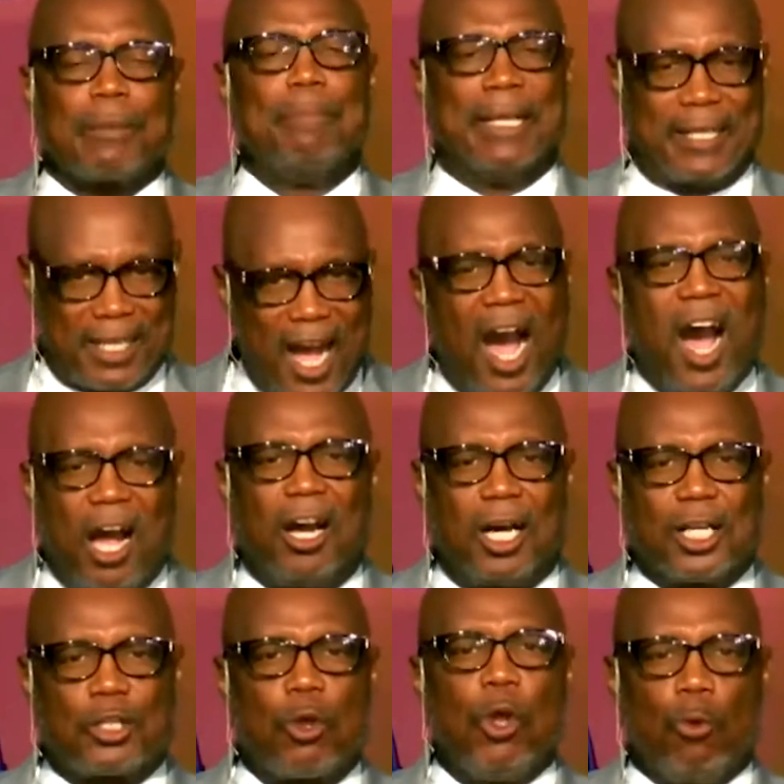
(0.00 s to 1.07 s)

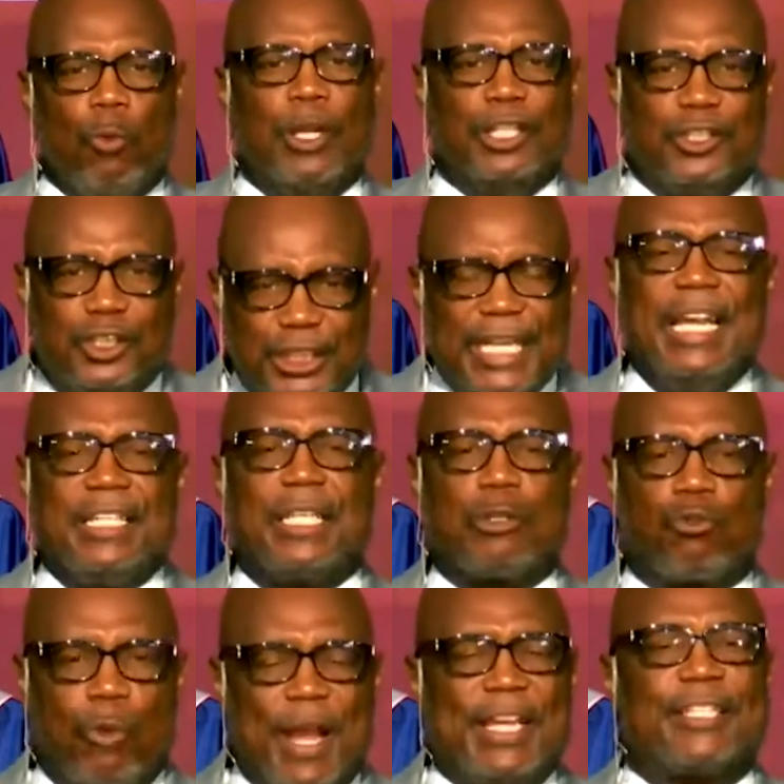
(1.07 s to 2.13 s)
Because when
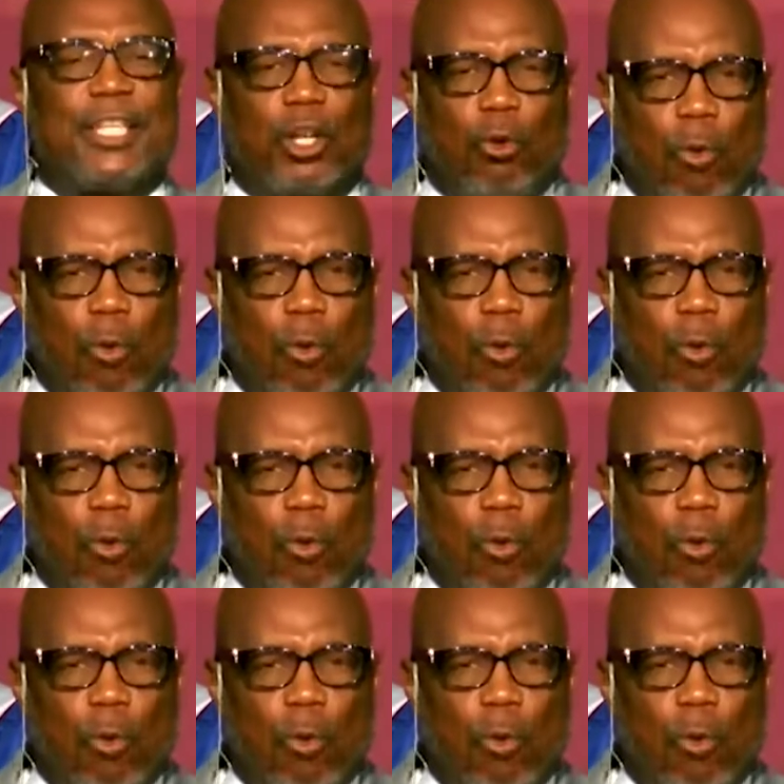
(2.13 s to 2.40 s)
Jesus raised the